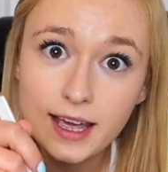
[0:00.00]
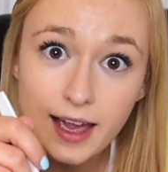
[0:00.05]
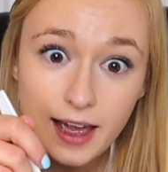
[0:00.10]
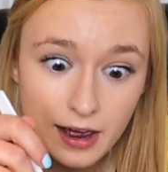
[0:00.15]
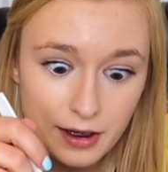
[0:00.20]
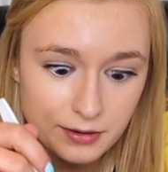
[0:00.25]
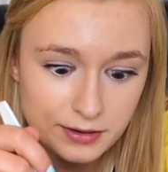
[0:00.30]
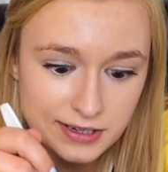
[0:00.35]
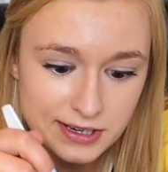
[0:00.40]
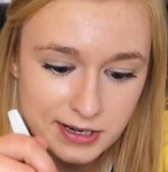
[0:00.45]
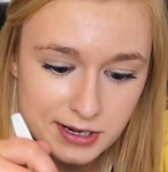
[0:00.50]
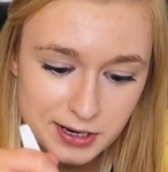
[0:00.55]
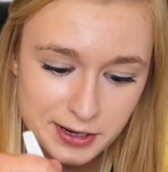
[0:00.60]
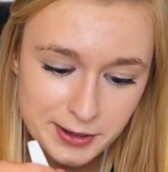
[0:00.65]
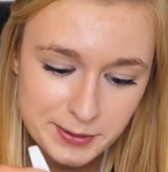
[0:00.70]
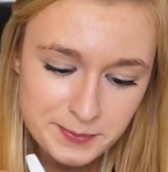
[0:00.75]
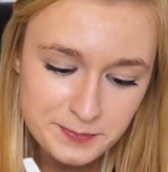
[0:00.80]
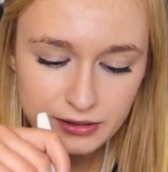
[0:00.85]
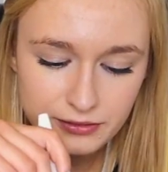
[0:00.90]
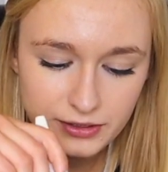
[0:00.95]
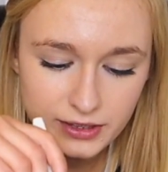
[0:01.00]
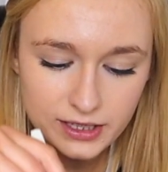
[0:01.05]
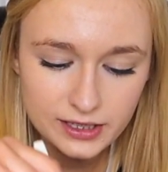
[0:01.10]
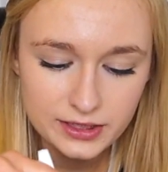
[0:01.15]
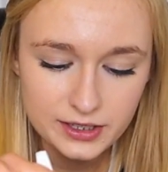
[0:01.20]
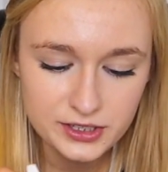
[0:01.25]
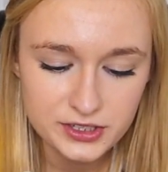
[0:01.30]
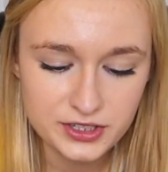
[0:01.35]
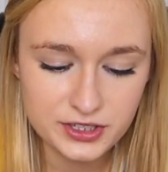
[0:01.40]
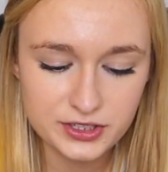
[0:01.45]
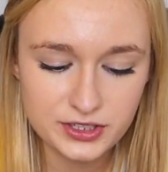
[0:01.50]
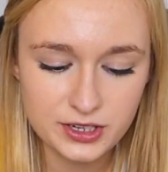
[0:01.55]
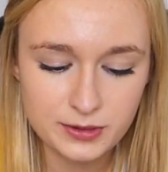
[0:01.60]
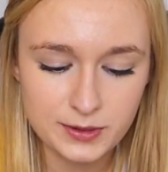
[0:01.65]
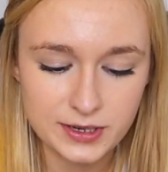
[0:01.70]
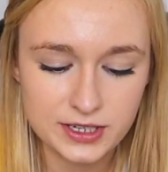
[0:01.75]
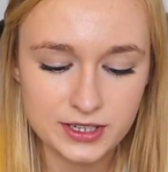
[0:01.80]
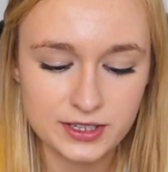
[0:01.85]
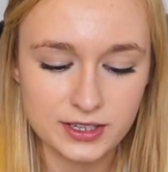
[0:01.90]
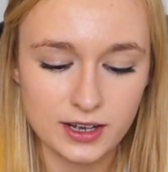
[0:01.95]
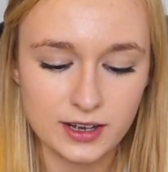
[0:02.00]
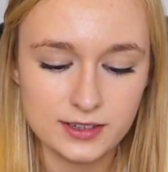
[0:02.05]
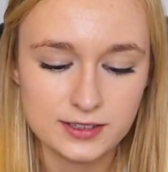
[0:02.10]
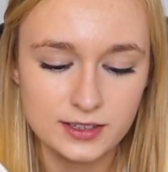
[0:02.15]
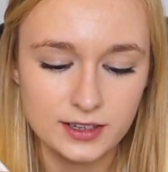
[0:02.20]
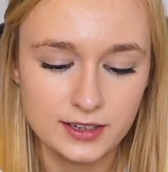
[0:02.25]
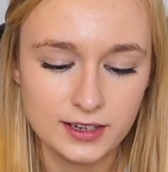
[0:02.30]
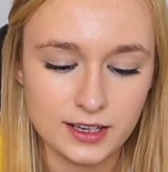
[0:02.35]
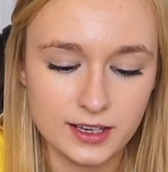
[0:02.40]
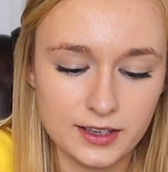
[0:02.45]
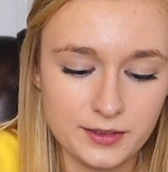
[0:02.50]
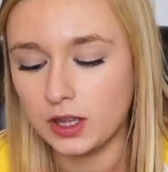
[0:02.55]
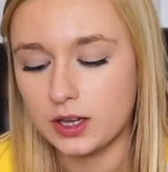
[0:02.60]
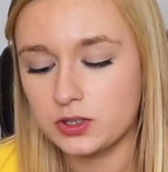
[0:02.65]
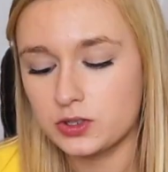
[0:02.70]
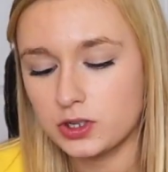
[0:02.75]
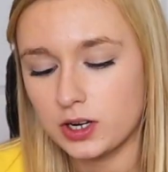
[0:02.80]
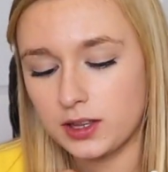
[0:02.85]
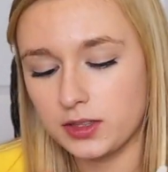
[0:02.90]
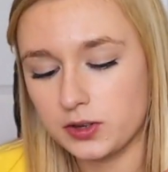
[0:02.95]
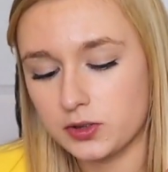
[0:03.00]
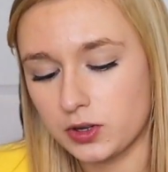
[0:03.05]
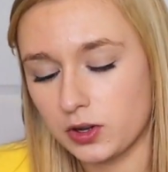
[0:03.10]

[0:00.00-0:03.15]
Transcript: down, you know? I feel like there's just too much sauce on it. Let's try the